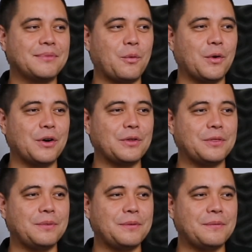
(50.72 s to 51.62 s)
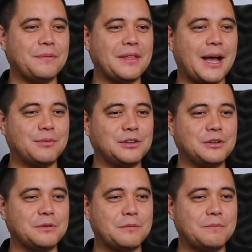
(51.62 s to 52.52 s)
were the
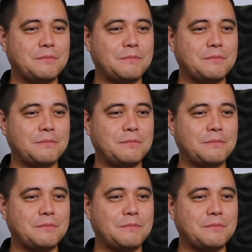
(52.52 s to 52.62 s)
absolute